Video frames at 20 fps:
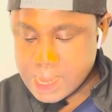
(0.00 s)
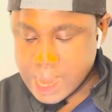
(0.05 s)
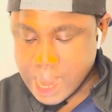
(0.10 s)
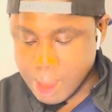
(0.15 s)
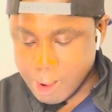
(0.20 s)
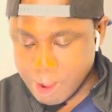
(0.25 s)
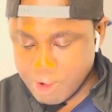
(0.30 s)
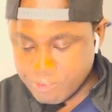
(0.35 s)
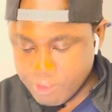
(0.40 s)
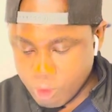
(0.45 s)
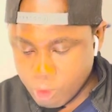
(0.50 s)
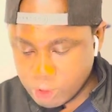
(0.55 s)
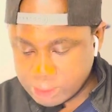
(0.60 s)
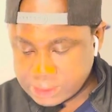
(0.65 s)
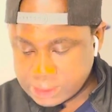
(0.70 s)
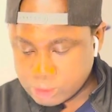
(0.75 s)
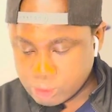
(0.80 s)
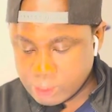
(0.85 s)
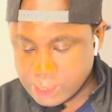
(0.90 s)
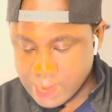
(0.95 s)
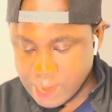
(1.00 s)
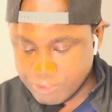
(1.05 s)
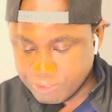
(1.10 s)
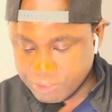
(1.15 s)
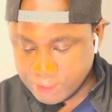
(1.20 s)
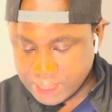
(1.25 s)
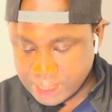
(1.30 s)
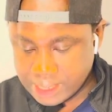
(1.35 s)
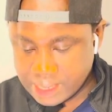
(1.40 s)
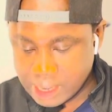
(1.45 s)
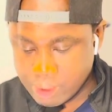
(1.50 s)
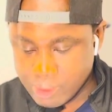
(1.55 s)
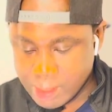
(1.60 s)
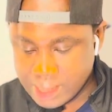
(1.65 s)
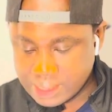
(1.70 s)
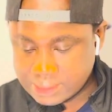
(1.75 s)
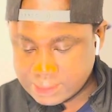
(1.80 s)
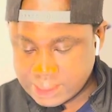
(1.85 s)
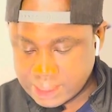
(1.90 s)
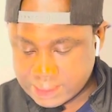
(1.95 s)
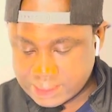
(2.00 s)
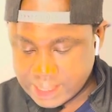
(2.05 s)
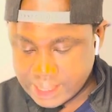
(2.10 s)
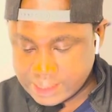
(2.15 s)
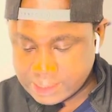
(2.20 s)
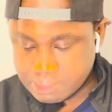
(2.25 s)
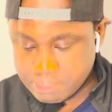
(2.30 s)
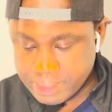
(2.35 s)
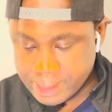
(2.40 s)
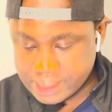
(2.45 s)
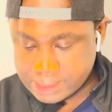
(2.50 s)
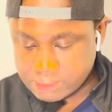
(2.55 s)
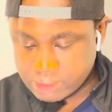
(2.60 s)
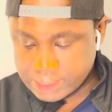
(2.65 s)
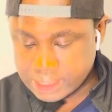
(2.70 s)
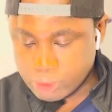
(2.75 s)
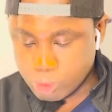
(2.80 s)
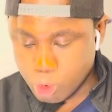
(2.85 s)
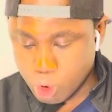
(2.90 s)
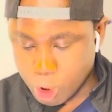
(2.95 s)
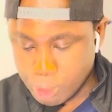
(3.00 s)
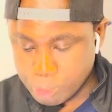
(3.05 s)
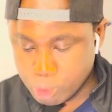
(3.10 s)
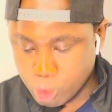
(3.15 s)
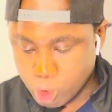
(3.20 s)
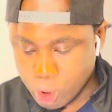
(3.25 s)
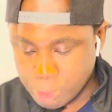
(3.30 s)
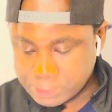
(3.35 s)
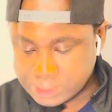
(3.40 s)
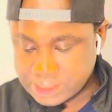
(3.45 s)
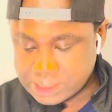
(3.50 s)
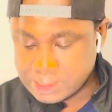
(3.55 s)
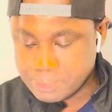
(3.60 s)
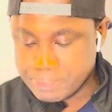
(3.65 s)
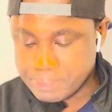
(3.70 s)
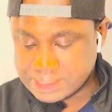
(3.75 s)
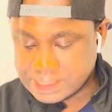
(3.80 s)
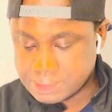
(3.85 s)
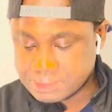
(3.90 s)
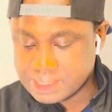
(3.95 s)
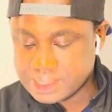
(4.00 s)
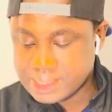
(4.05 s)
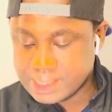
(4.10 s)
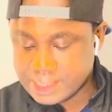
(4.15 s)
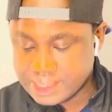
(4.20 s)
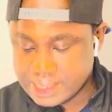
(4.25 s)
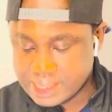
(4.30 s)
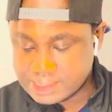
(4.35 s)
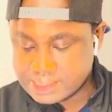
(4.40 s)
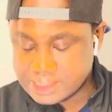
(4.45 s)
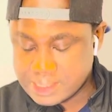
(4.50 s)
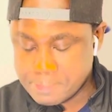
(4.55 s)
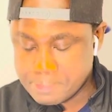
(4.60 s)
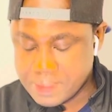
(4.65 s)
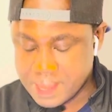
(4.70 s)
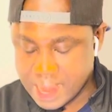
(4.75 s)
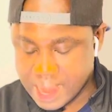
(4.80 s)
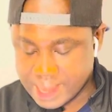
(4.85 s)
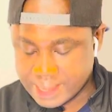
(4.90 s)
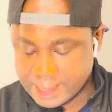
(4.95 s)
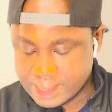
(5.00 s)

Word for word: Our focus is on Africa and our data is based on the Corruption Perception Index, CPI.